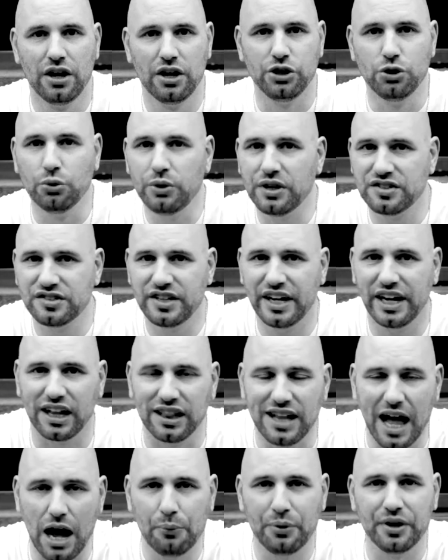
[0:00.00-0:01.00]
You can say a
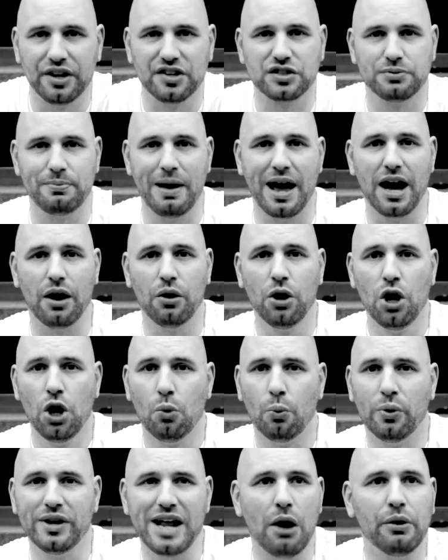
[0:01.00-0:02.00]
lot with a smile
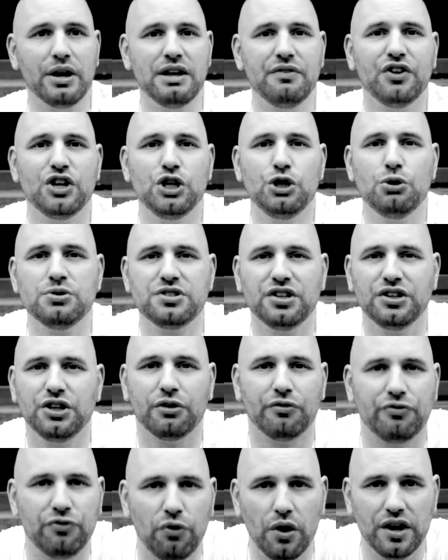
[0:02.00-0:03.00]
without even using your
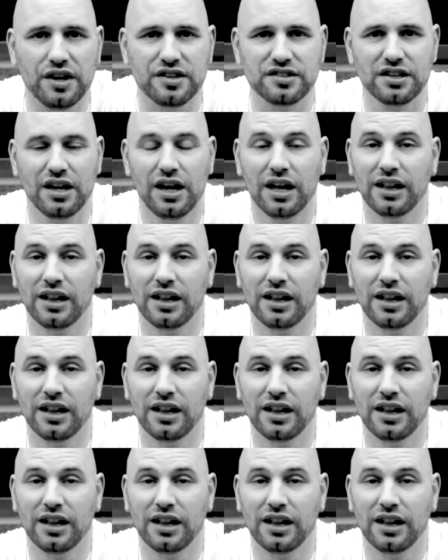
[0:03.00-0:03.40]
voice.